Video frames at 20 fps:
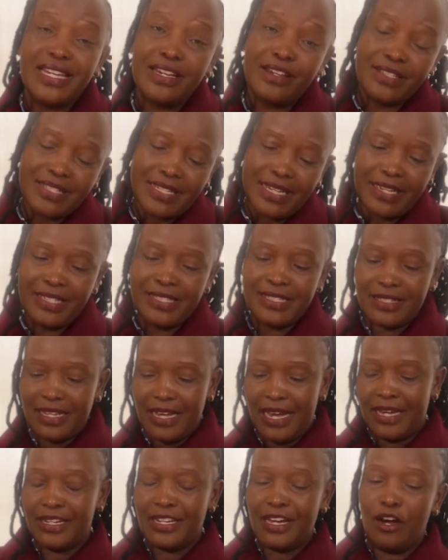That is
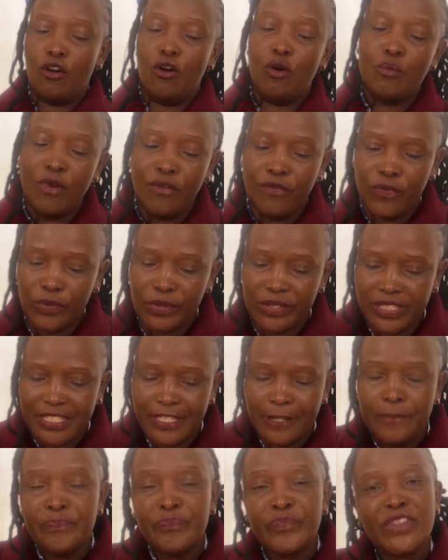under
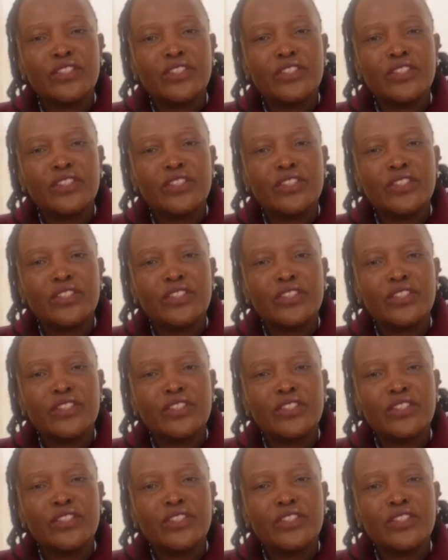homophones.